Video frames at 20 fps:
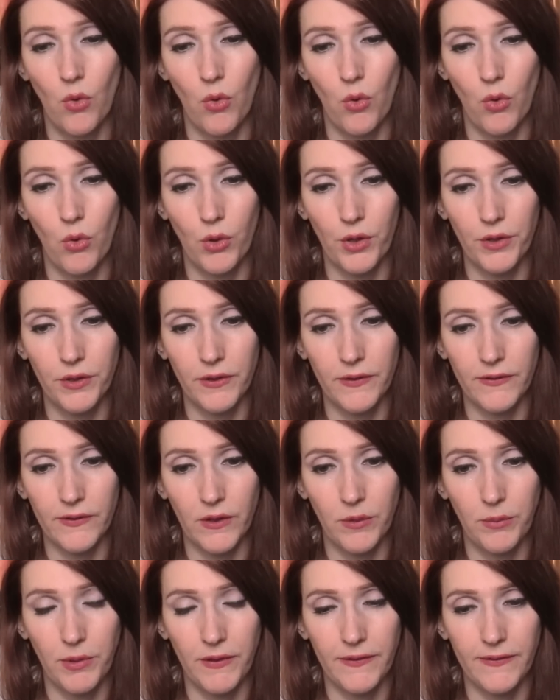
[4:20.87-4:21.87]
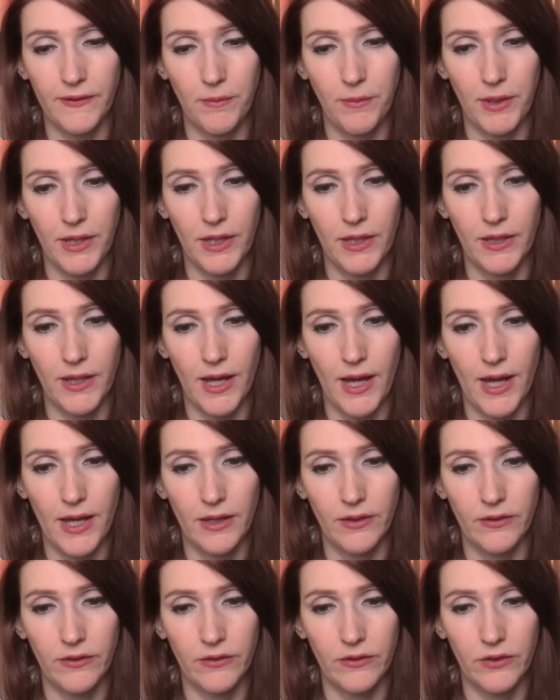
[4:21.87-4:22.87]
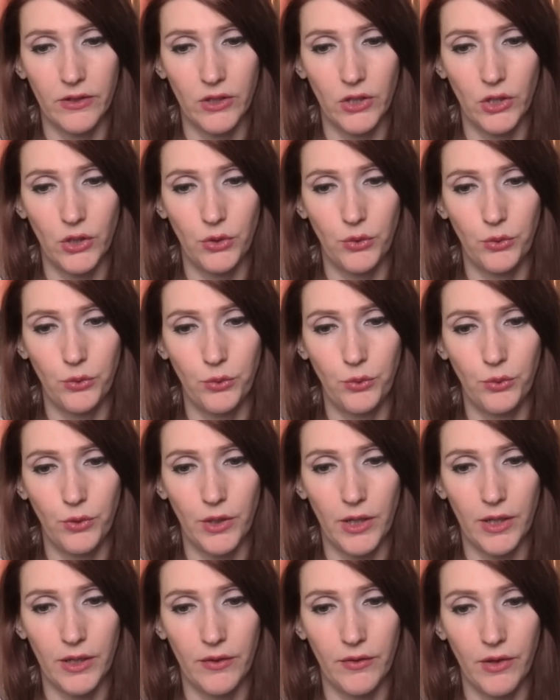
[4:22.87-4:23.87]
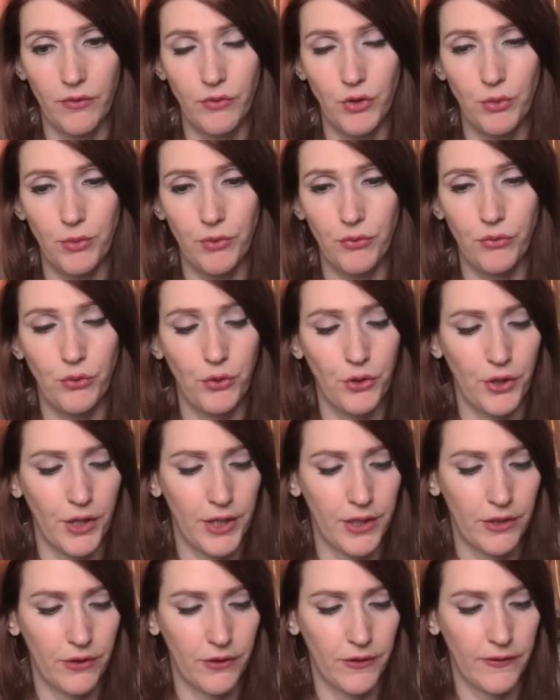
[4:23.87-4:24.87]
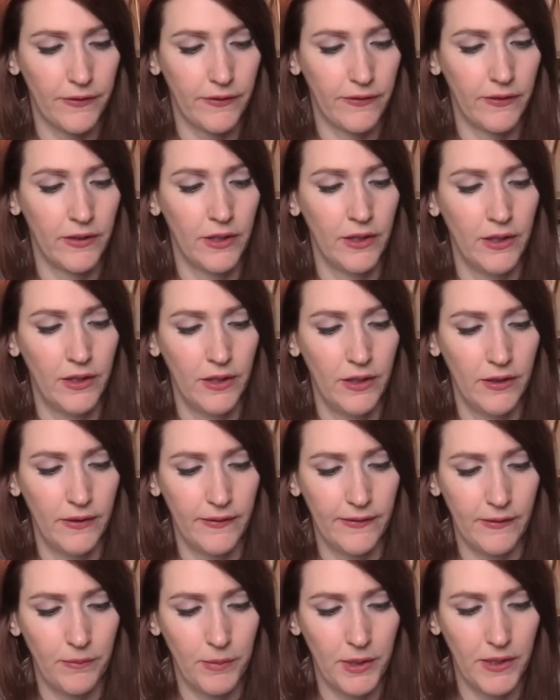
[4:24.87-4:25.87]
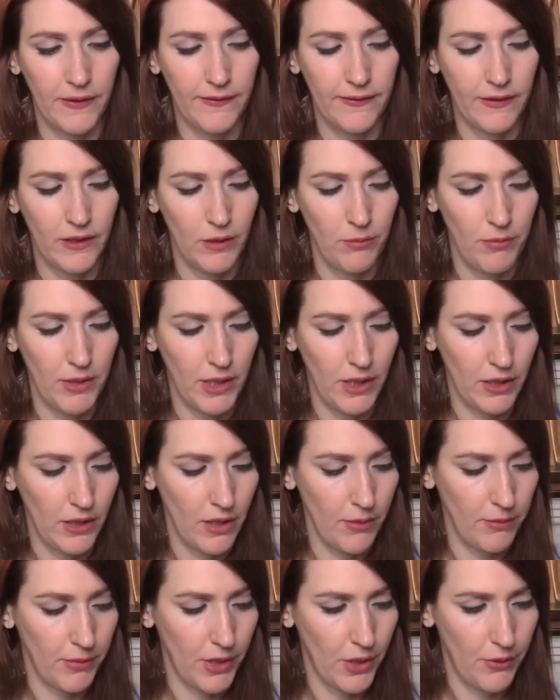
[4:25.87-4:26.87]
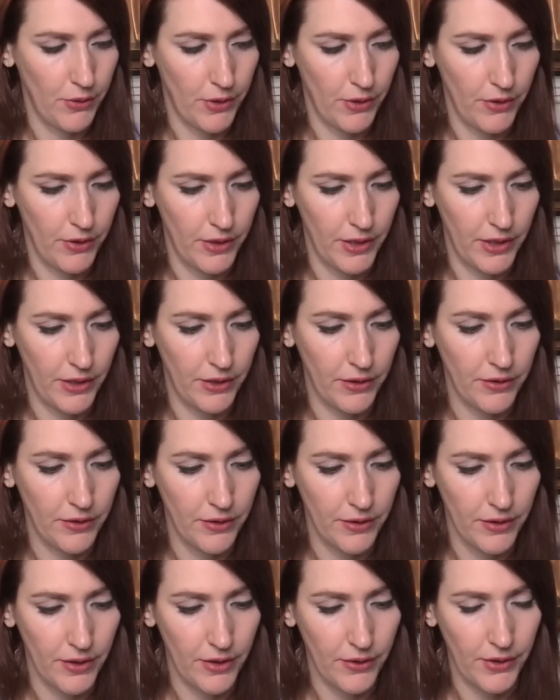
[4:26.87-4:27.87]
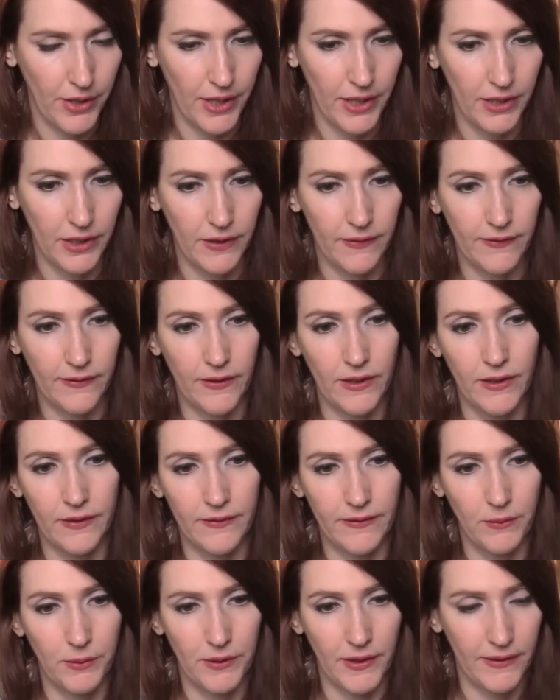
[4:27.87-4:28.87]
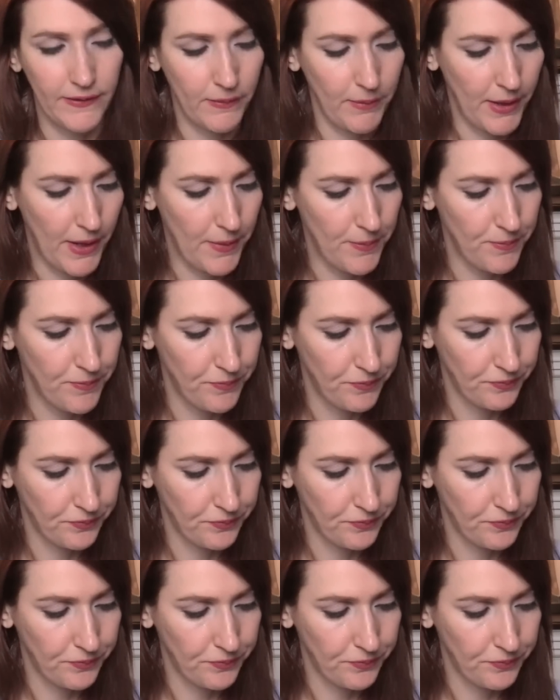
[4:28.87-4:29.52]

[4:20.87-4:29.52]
Or this could be somebody that you have known before and there's some kissing and making up going on there. Okay, let's uh, see what that's about.